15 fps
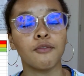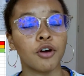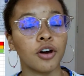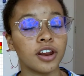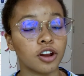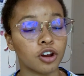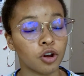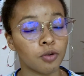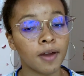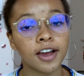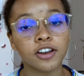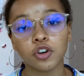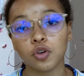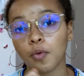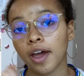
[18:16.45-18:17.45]
got it
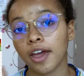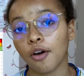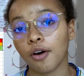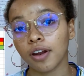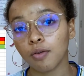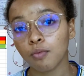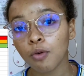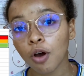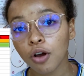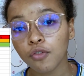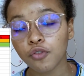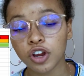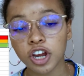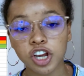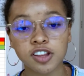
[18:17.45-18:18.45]
correct or why I got it wrong
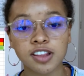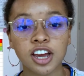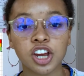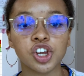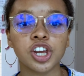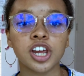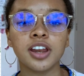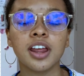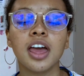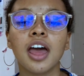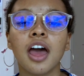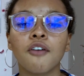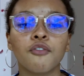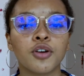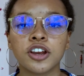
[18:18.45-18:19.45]
for each section,
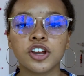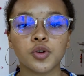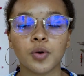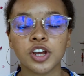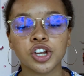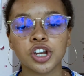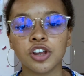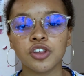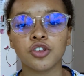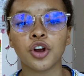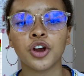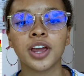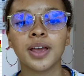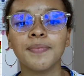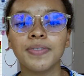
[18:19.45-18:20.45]
for each question,
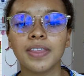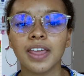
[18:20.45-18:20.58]
sorry.